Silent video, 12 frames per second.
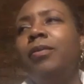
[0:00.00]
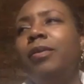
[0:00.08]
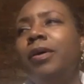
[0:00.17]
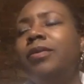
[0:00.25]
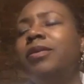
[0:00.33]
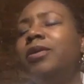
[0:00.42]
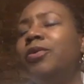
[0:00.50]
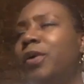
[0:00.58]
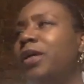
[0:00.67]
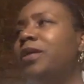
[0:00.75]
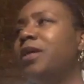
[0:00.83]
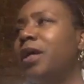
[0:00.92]
The
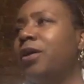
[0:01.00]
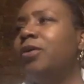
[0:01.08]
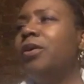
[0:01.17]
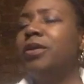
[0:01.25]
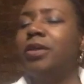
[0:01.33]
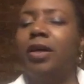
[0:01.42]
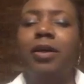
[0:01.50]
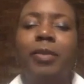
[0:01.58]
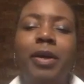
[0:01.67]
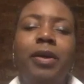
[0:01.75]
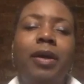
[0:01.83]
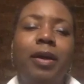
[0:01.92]
greens. I know who you're talking
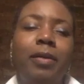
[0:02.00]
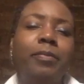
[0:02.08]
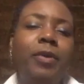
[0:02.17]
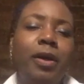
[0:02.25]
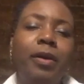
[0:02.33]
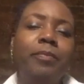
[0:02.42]
about. Yeah, yeah.